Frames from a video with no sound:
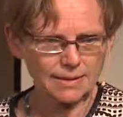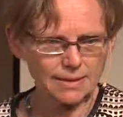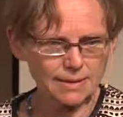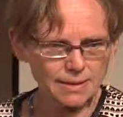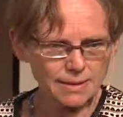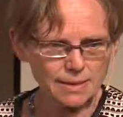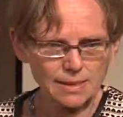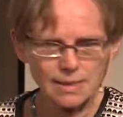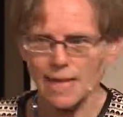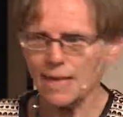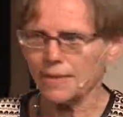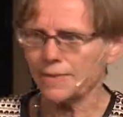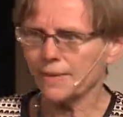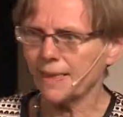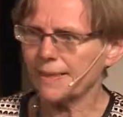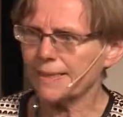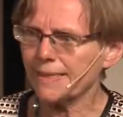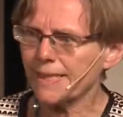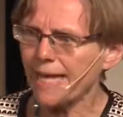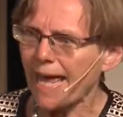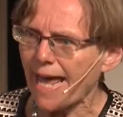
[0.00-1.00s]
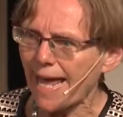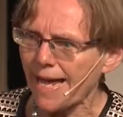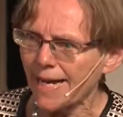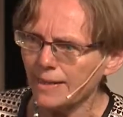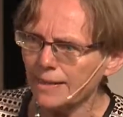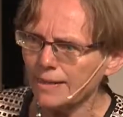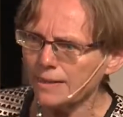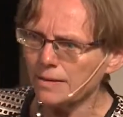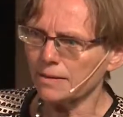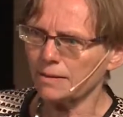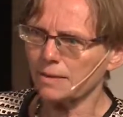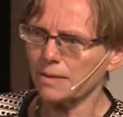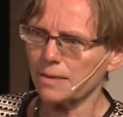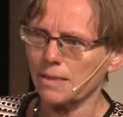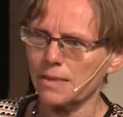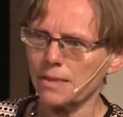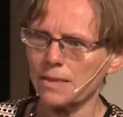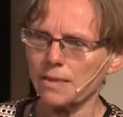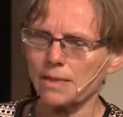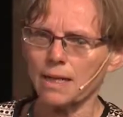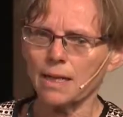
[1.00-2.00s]
is that the
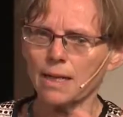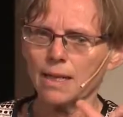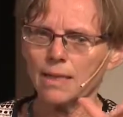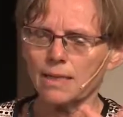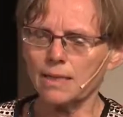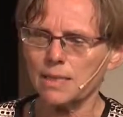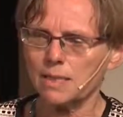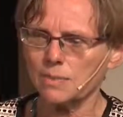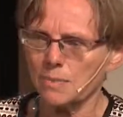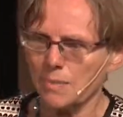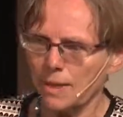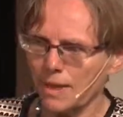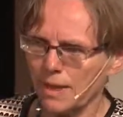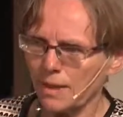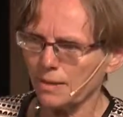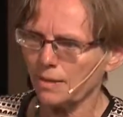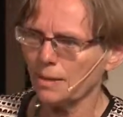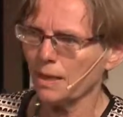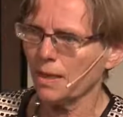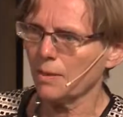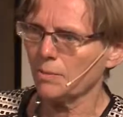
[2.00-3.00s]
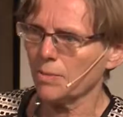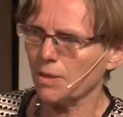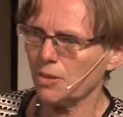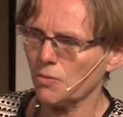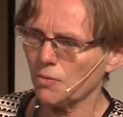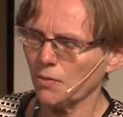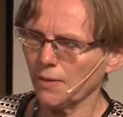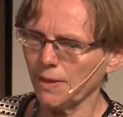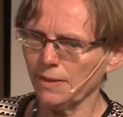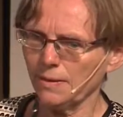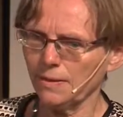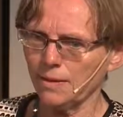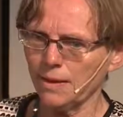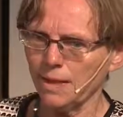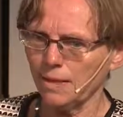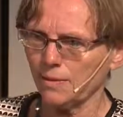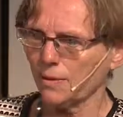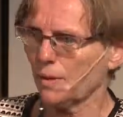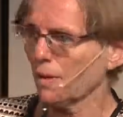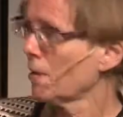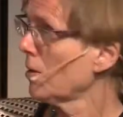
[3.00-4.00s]
alliance is made between the